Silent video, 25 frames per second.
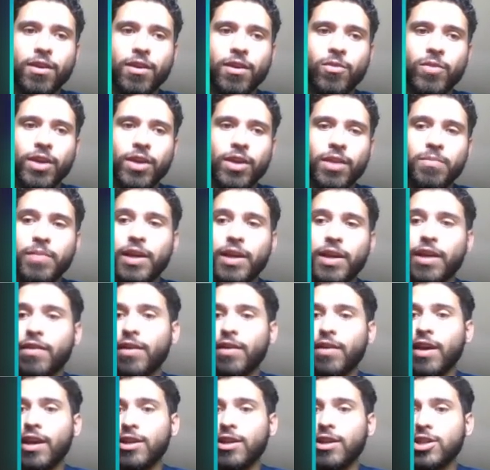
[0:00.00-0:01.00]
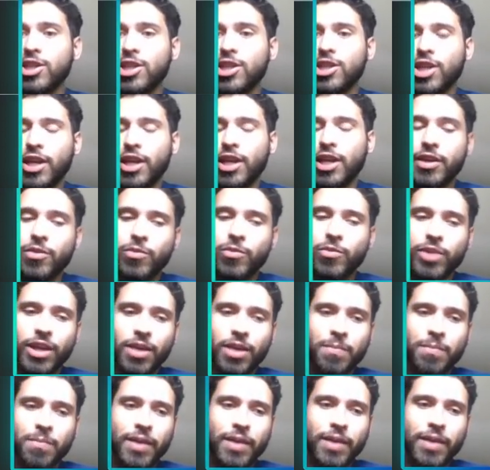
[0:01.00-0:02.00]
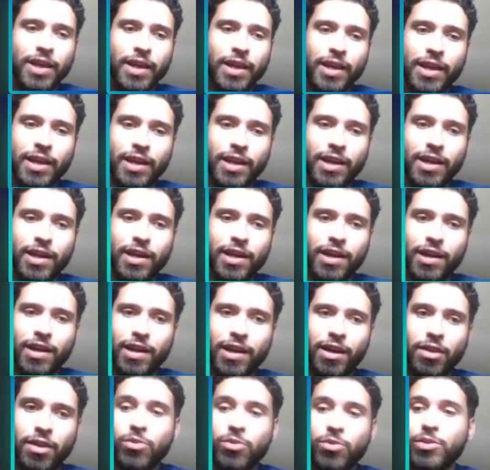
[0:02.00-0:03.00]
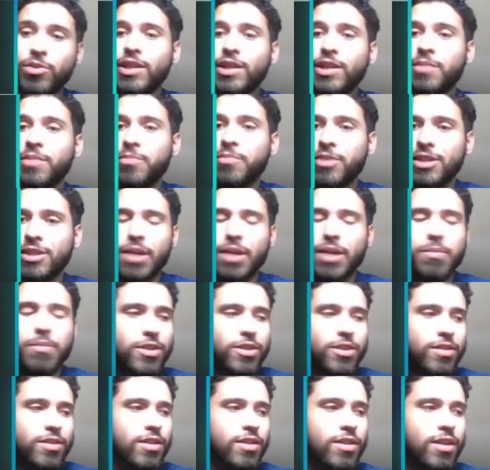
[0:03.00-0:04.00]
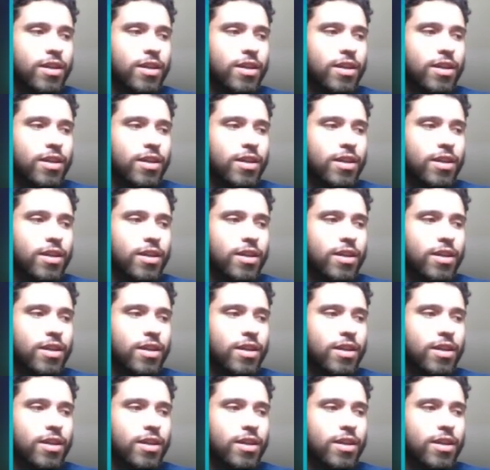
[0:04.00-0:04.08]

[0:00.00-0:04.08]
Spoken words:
we can make a handshake, we can make a 3D perception.